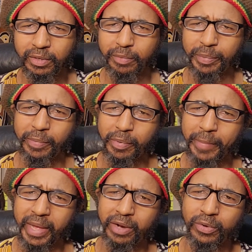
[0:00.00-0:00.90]
People
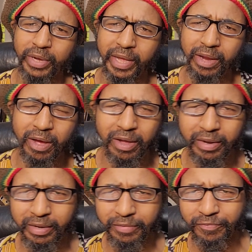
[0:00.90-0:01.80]
might look at all
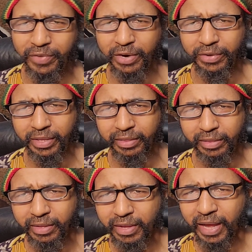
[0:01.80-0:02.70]
of the various
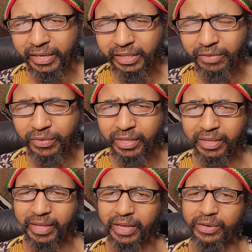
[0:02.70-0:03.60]

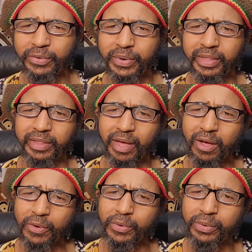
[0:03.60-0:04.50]
activities I do and say,
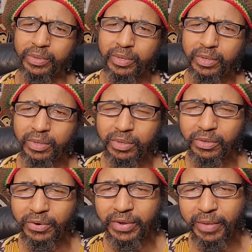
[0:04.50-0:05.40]
how
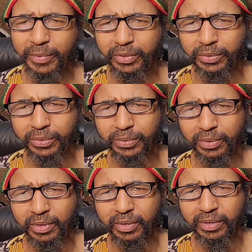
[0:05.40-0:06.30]
you're able to
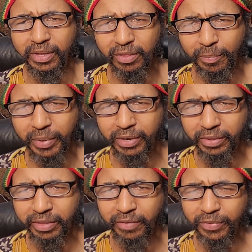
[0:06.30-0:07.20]
discipline
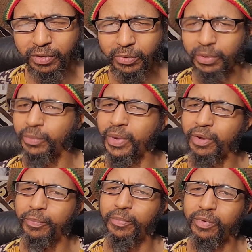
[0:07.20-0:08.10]
yourself to do it.
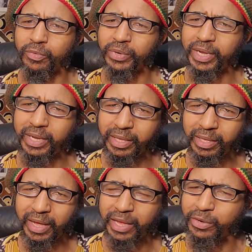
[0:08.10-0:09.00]
Well, really,
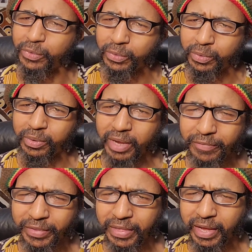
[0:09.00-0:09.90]
I do
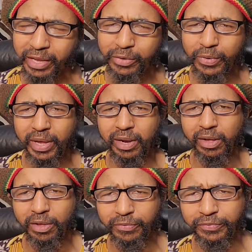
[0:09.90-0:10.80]
everything I do I
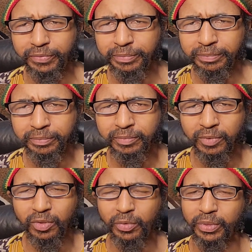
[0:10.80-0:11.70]
love.
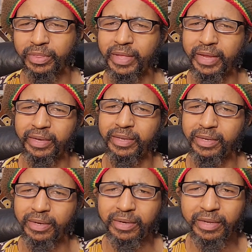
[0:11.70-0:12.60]
So it's not
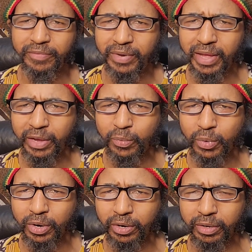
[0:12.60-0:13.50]
even like
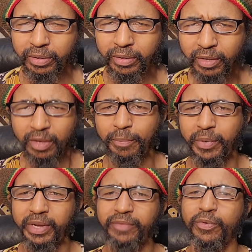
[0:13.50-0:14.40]
work.
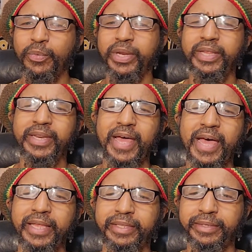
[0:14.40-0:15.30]
But even within that,